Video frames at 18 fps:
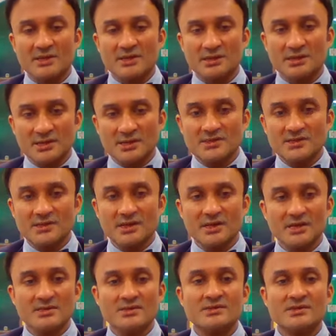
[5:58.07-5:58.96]
This
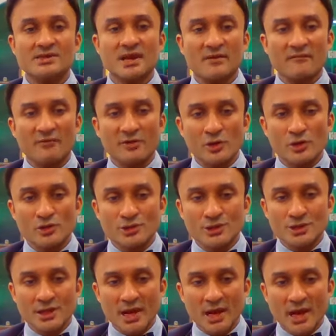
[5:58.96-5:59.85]
is
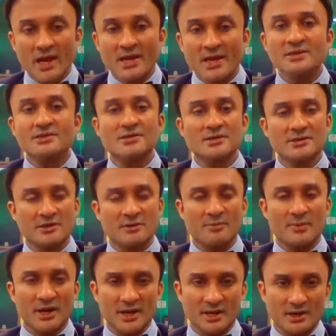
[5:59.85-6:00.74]
revolutionized
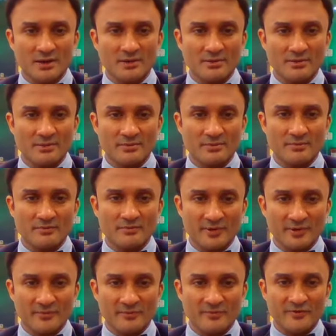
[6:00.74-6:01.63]
the medical
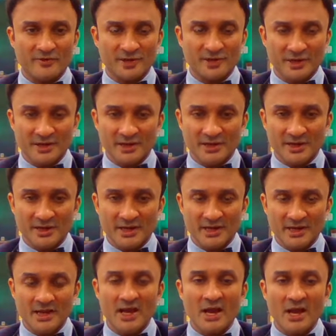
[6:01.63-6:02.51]

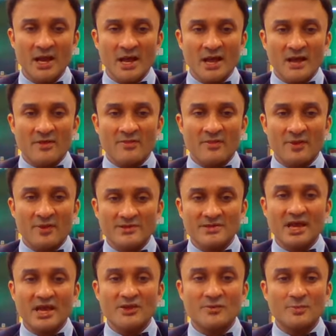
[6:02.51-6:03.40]
fraternity.
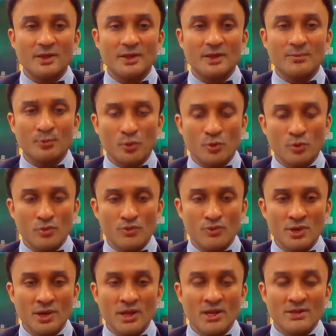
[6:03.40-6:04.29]
This has been a
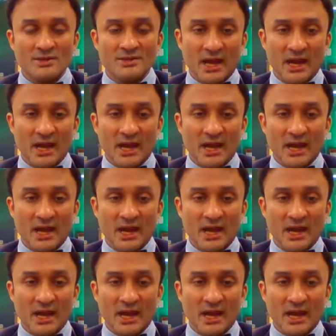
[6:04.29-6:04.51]
boon.